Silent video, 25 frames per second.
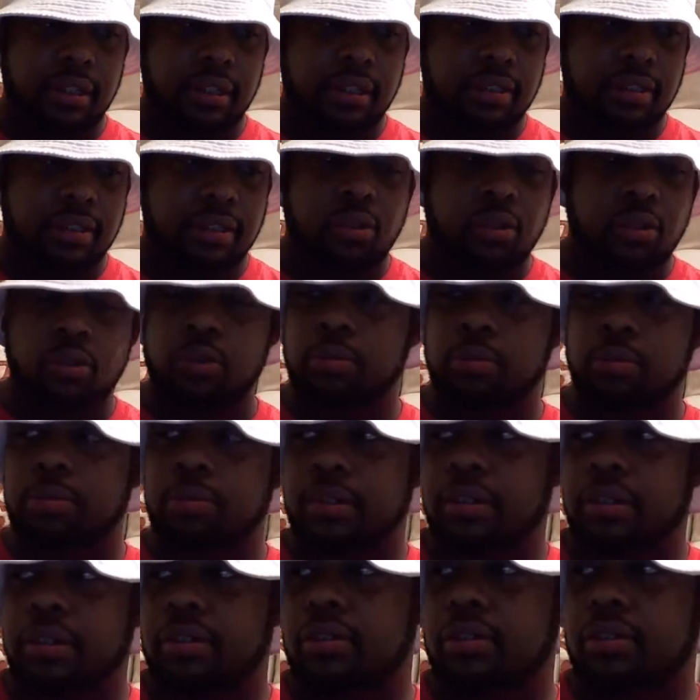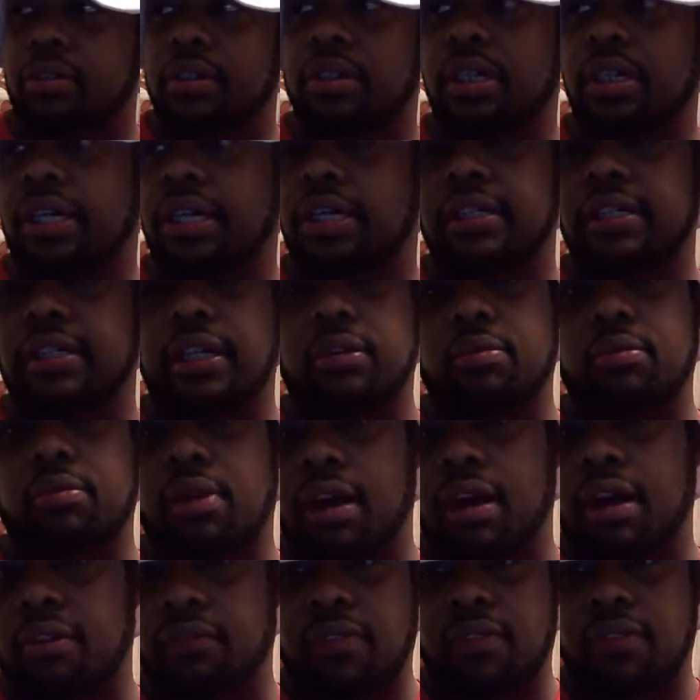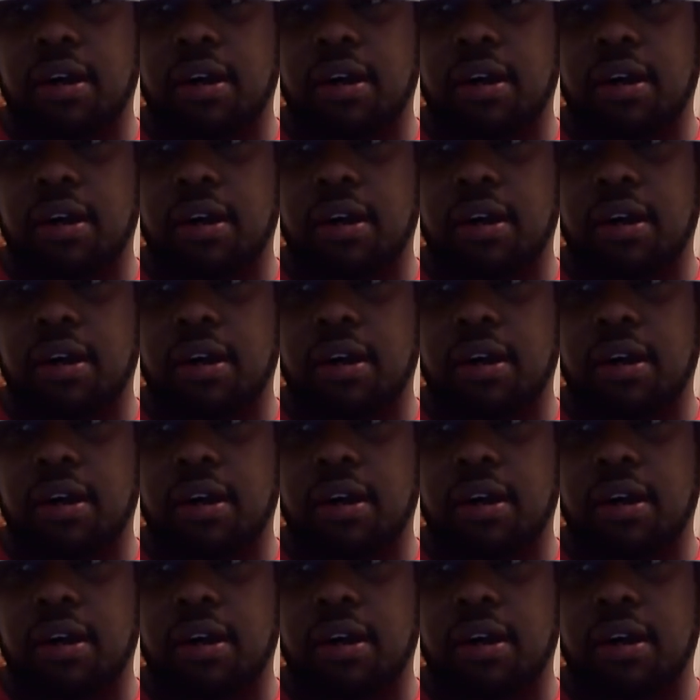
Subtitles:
school books or take their wife